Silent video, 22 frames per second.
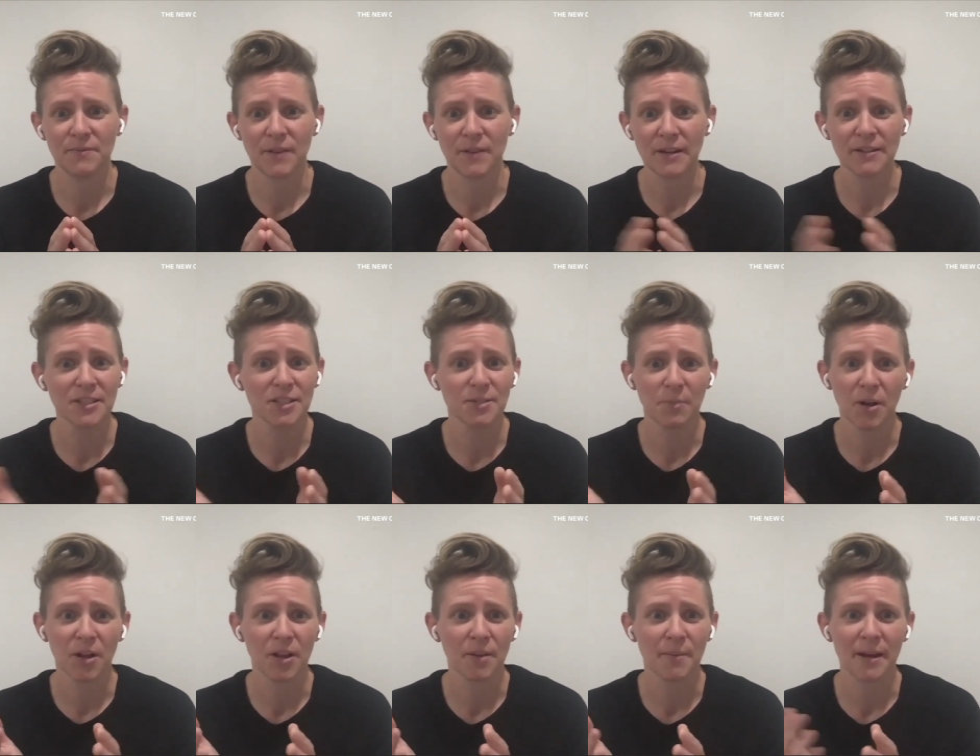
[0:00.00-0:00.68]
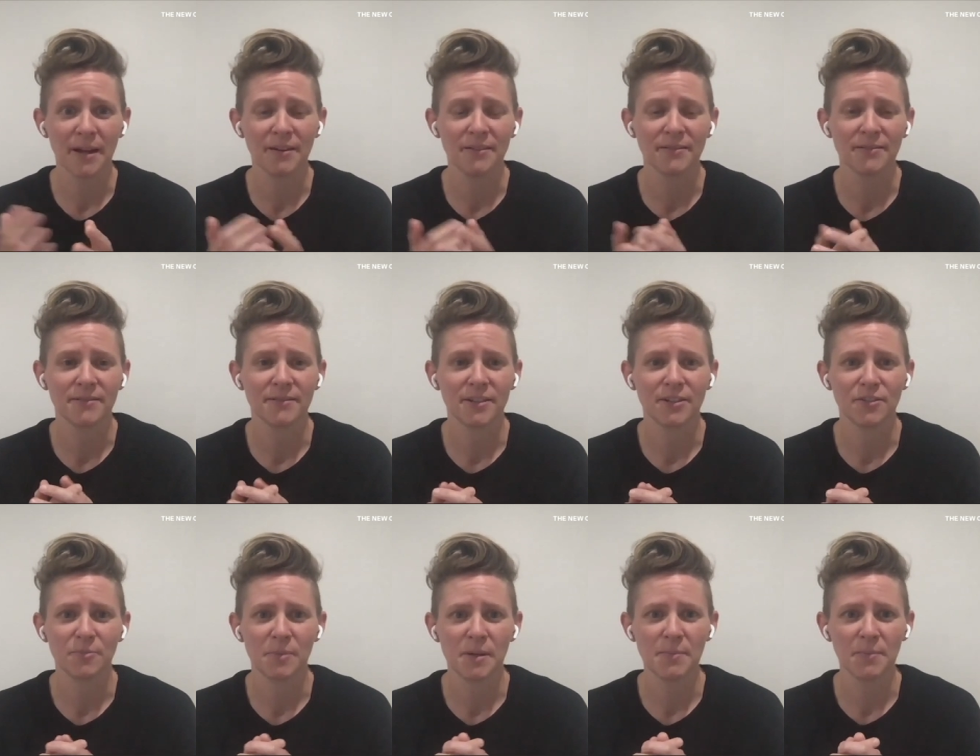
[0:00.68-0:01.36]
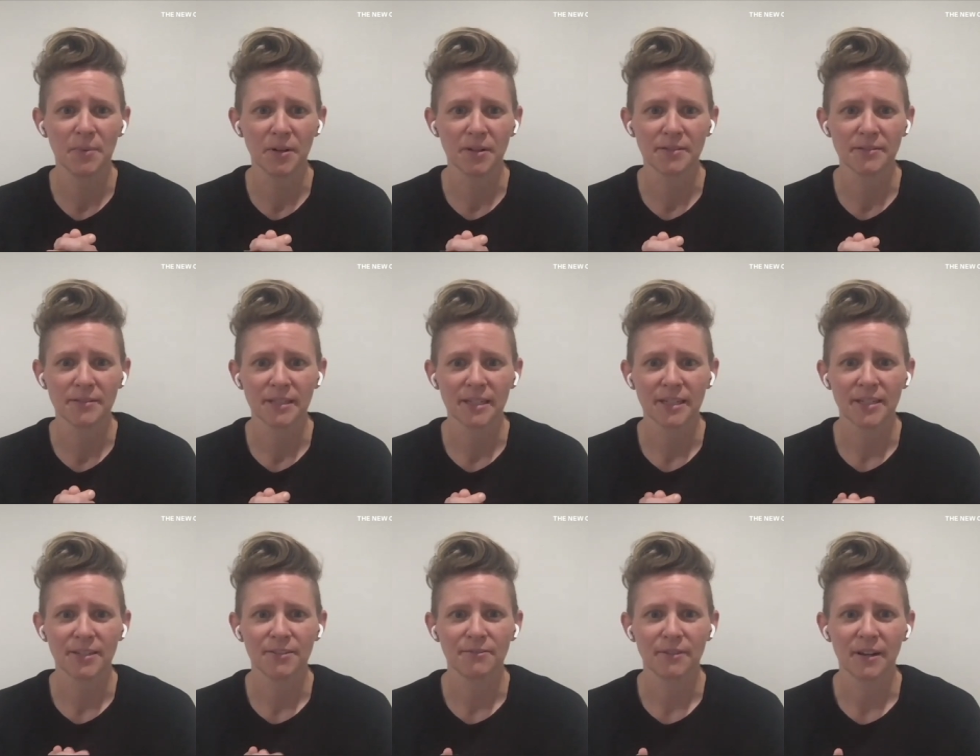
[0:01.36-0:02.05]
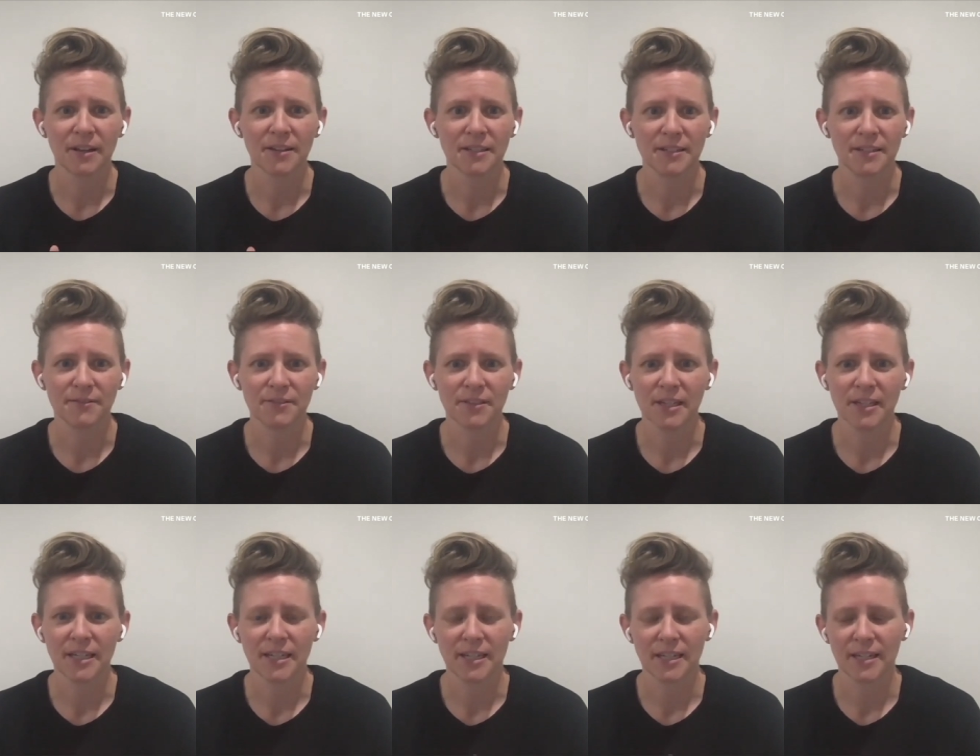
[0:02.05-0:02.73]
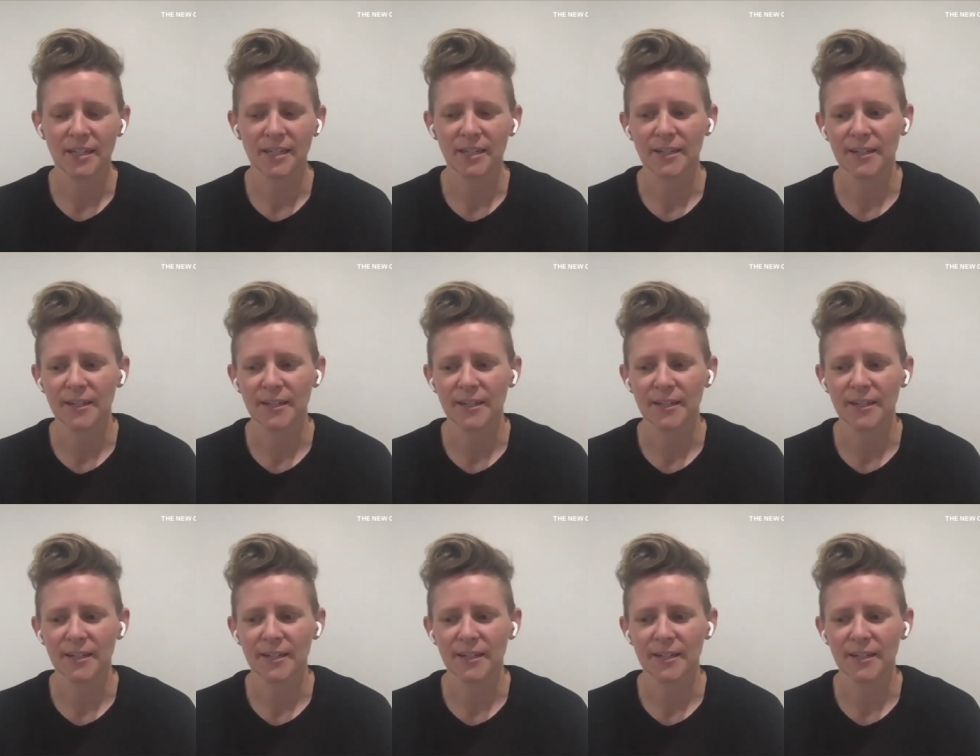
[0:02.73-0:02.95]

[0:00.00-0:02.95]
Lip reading: very small amount of people, relatively.